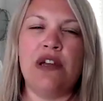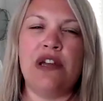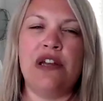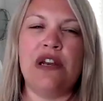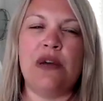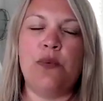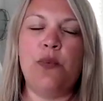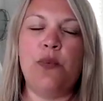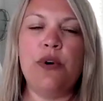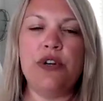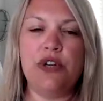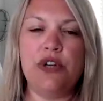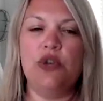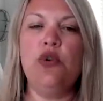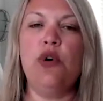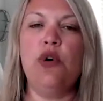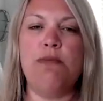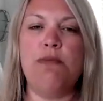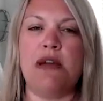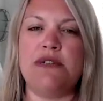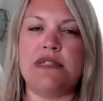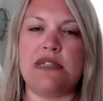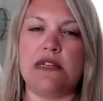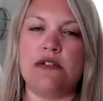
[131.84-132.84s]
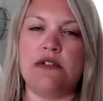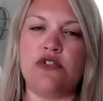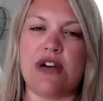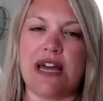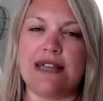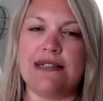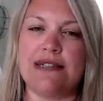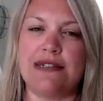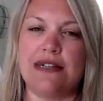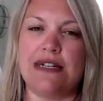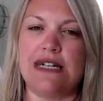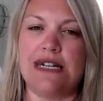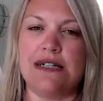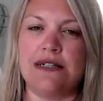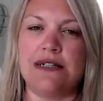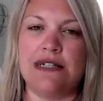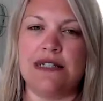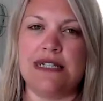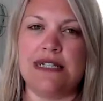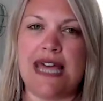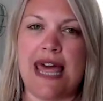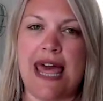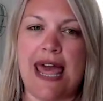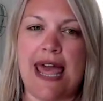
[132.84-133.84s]
what you're most interested in
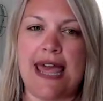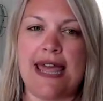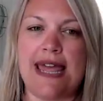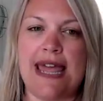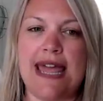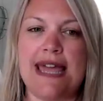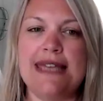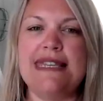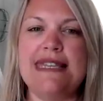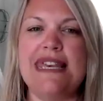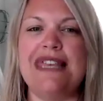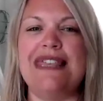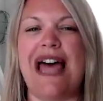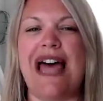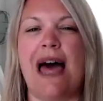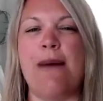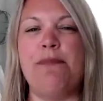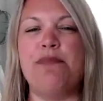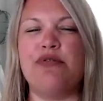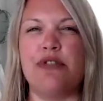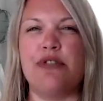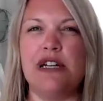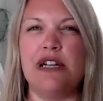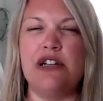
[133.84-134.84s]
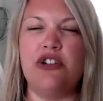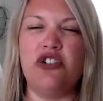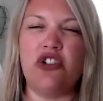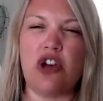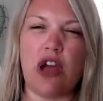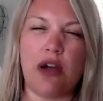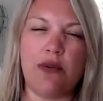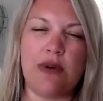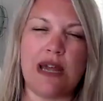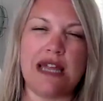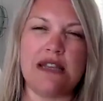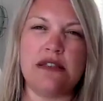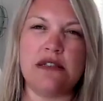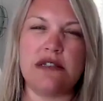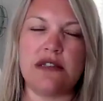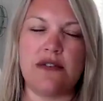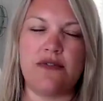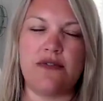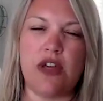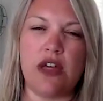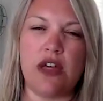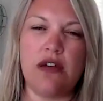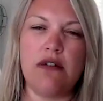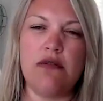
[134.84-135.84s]
today. Is it that pre-show
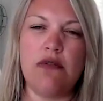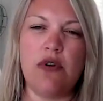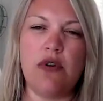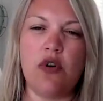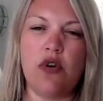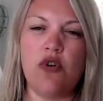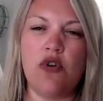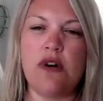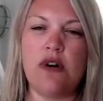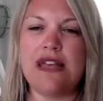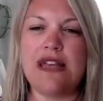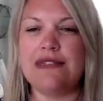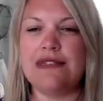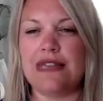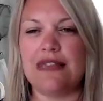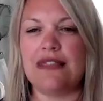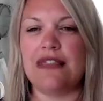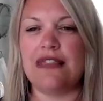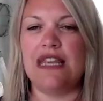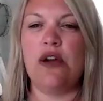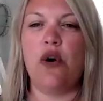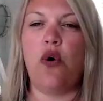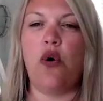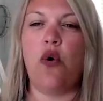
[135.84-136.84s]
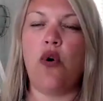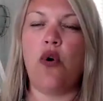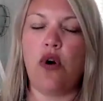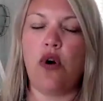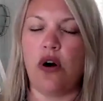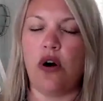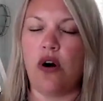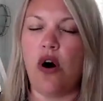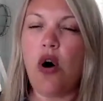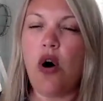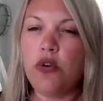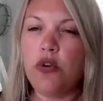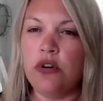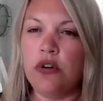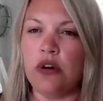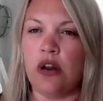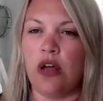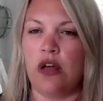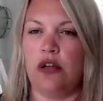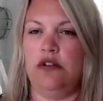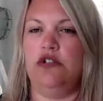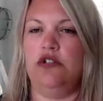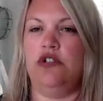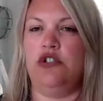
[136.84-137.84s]
interview, or is it the
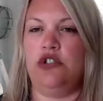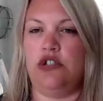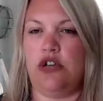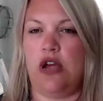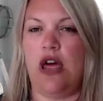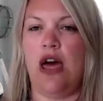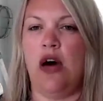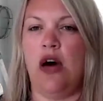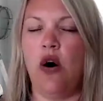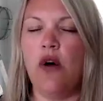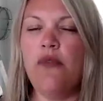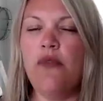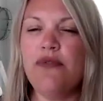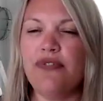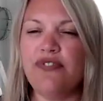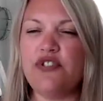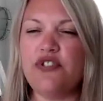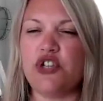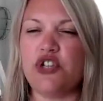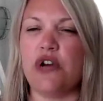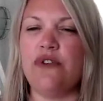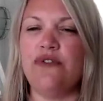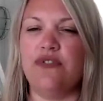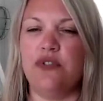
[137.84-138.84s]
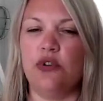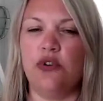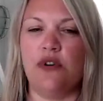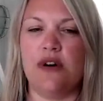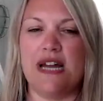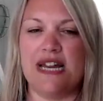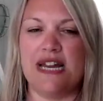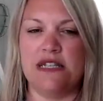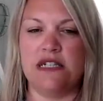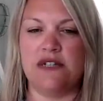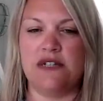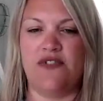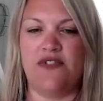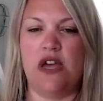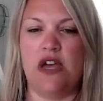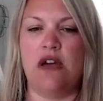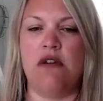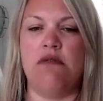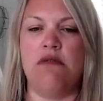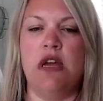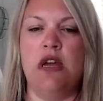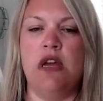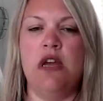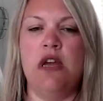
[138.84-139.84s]
on-show floor
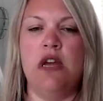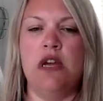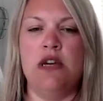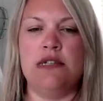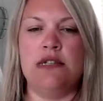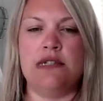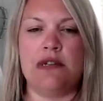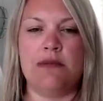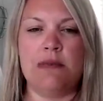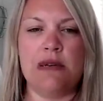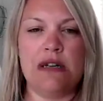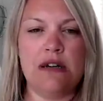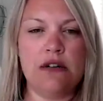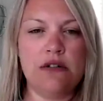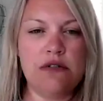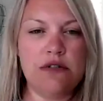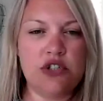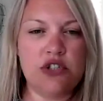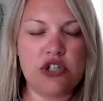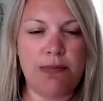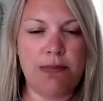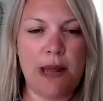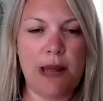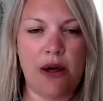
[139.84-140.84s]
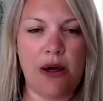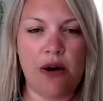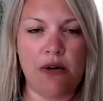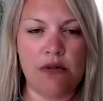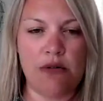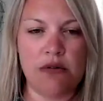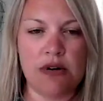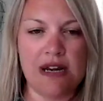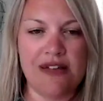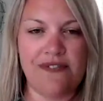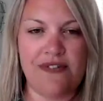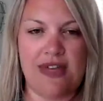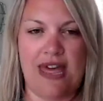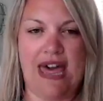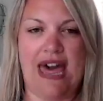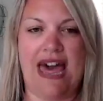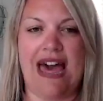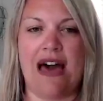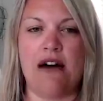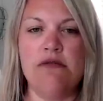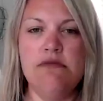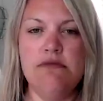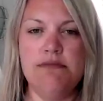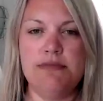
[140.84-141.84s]
interview? So I'm going to launch a poll if it
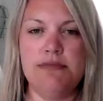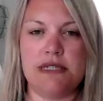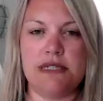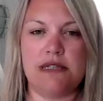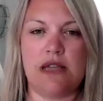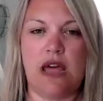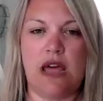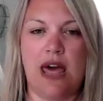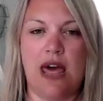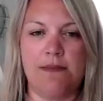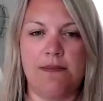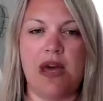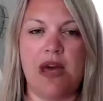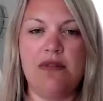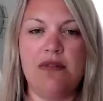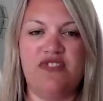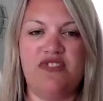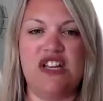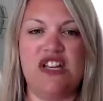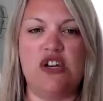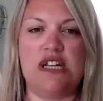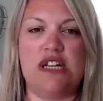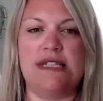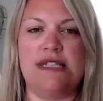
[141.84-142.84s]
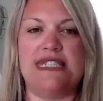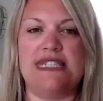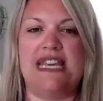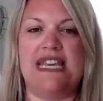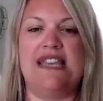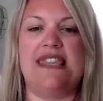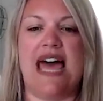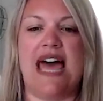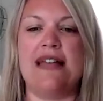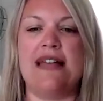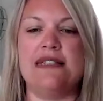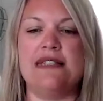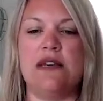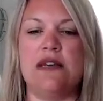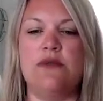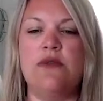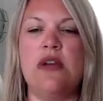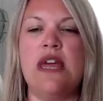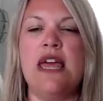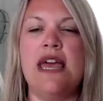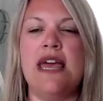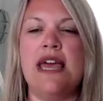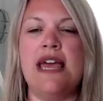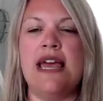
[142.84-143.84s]
helps. Hopefully you can see that.
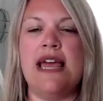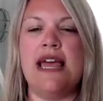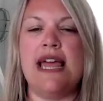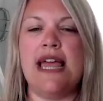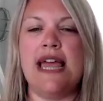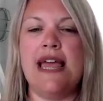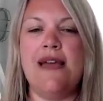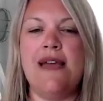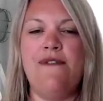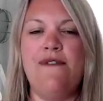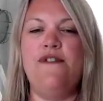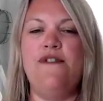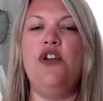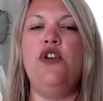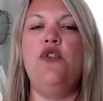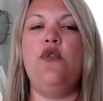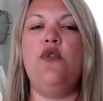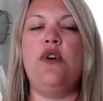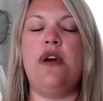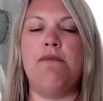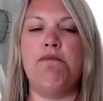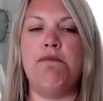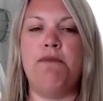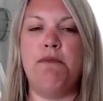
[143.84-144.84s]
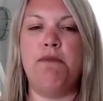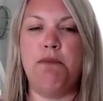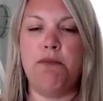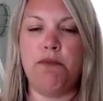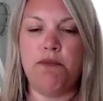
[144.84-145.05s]
So if you can